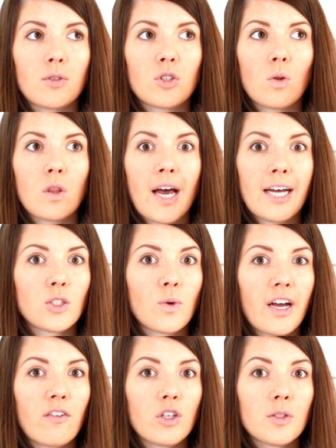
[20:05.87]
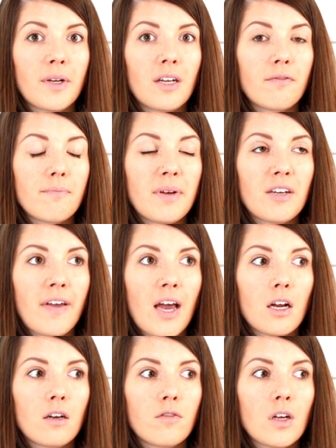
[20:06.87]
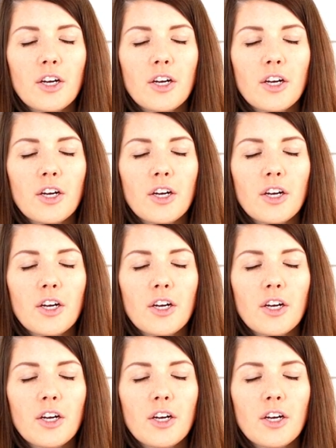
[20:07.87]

So that's what I've always been a big fan of.